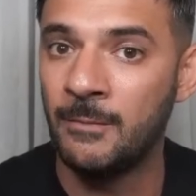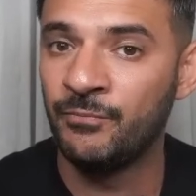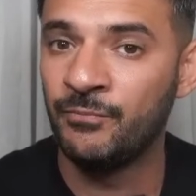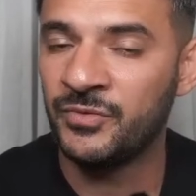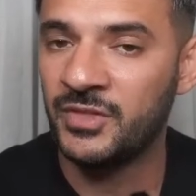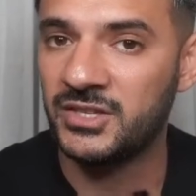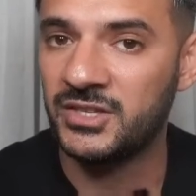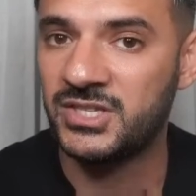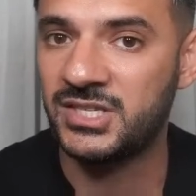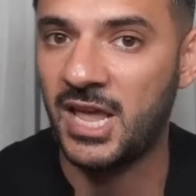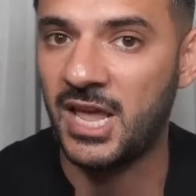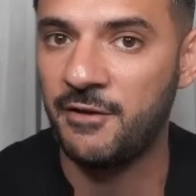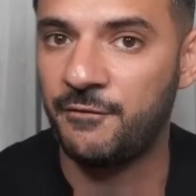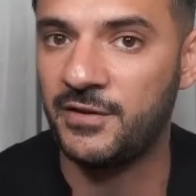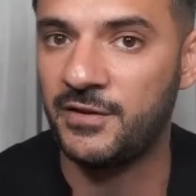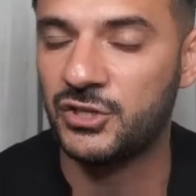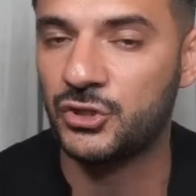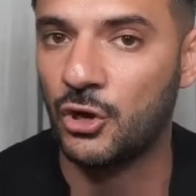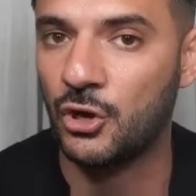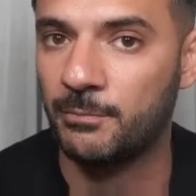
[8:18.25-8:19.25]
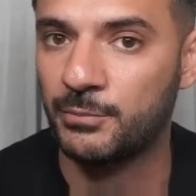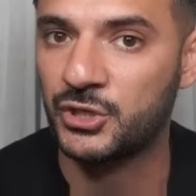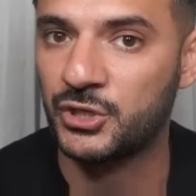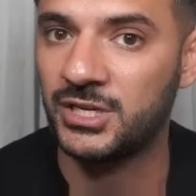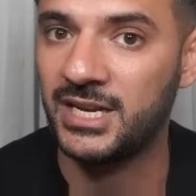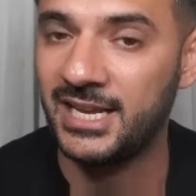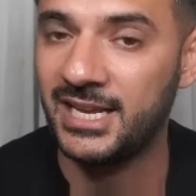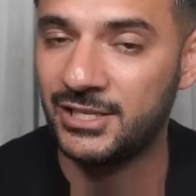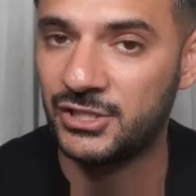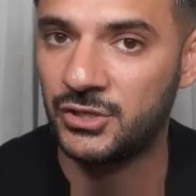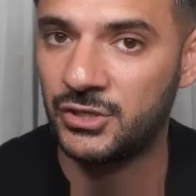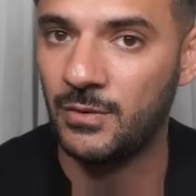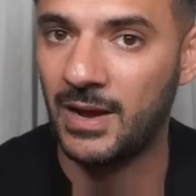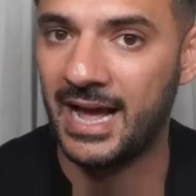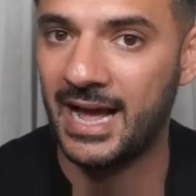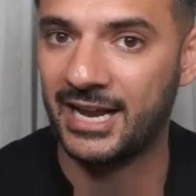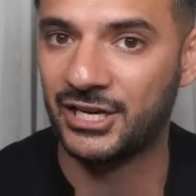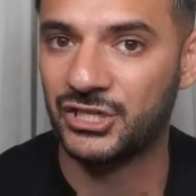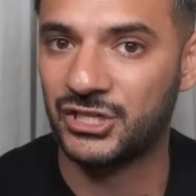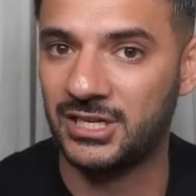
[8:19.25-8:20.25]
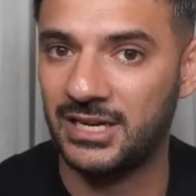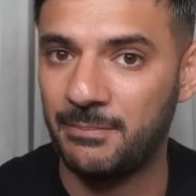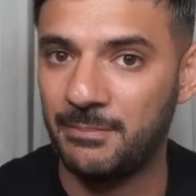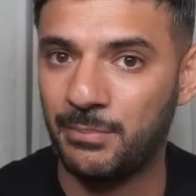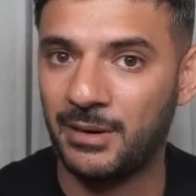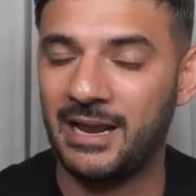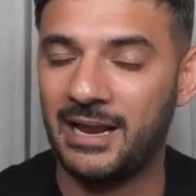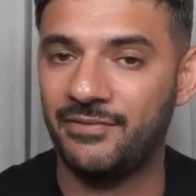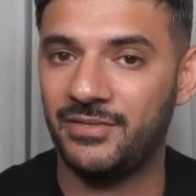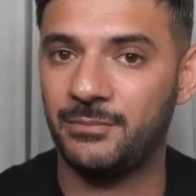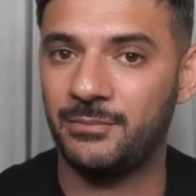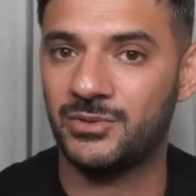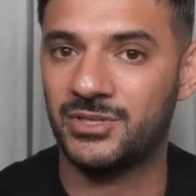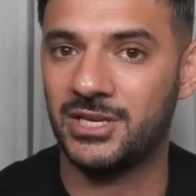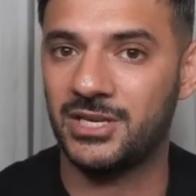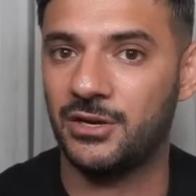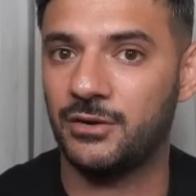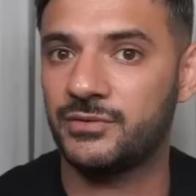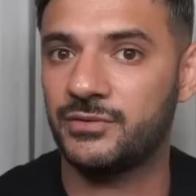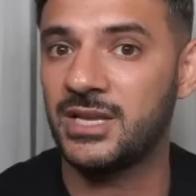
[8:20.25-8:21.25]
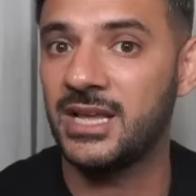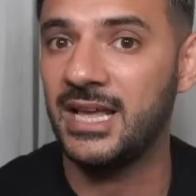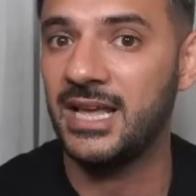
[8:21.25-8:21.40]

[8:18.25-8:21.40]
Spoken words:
The safest option is to actually plant themselves